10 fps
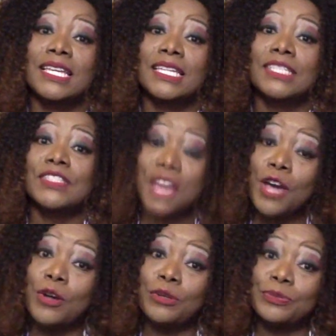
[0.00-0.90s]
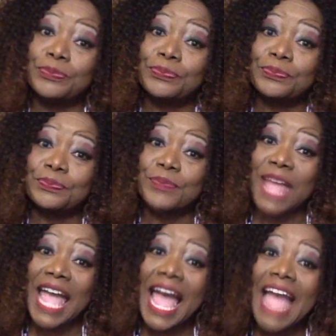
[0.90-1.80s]
So,
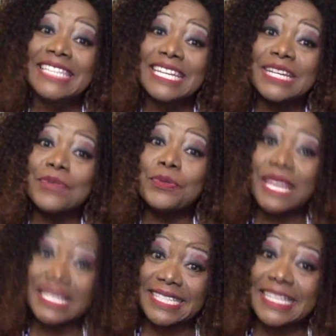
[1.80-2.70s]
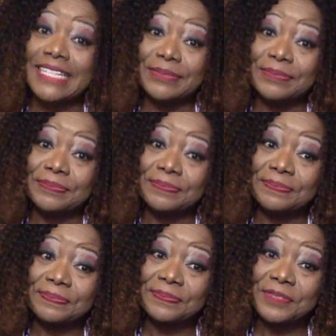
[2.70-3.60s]
I did a reading
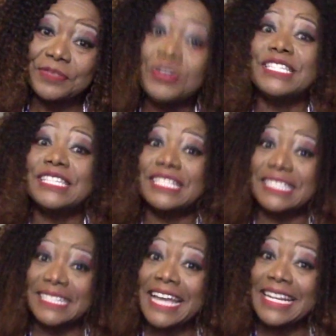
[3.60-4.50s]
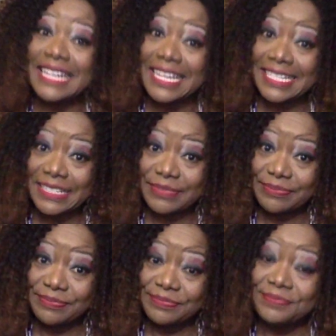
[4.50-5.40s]
for a certain young lady.
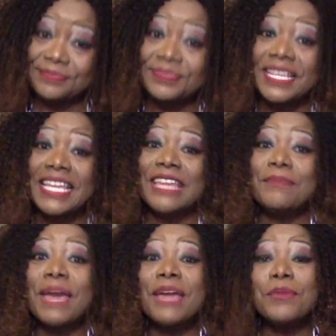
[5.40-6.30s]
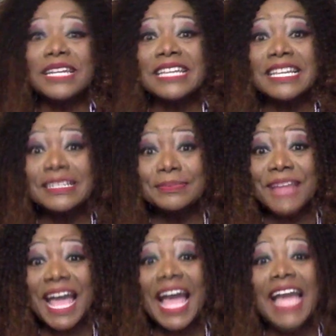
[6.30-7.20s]
In my reading,
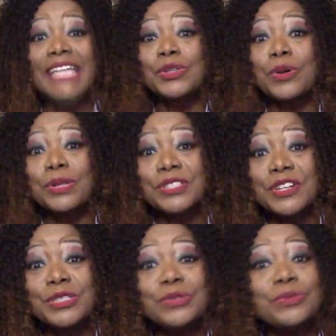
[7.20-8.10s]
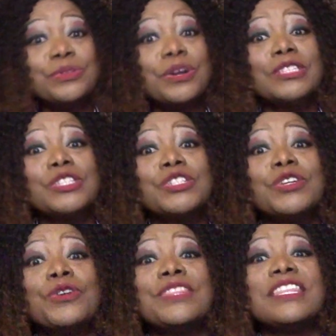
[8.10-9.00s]
I told her, do not
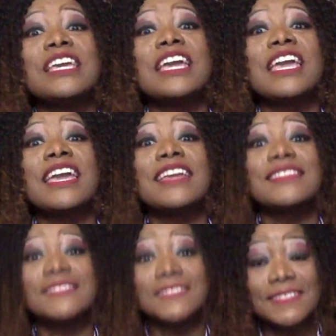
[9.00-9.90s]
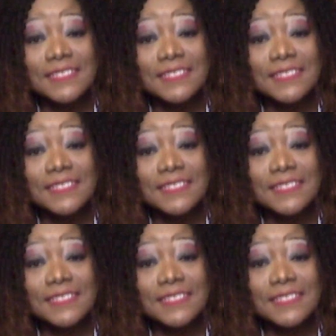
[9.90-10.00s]
show this.